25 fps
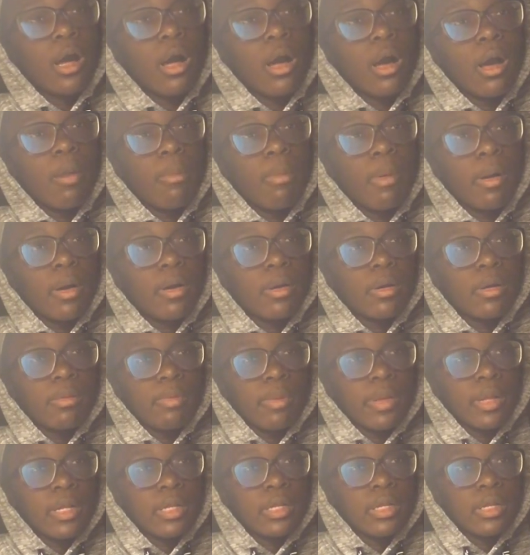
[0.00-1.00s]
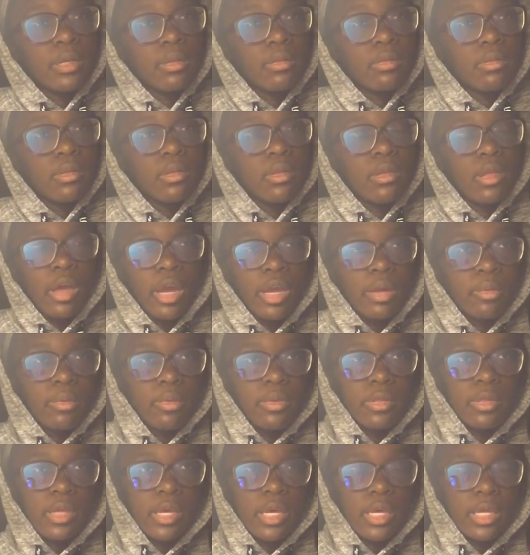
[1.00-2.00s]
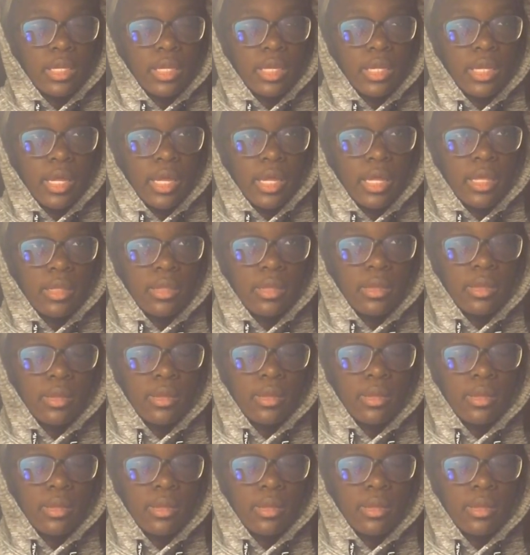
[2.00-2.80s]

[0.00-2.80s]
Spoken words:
about opinions, and I will say it again.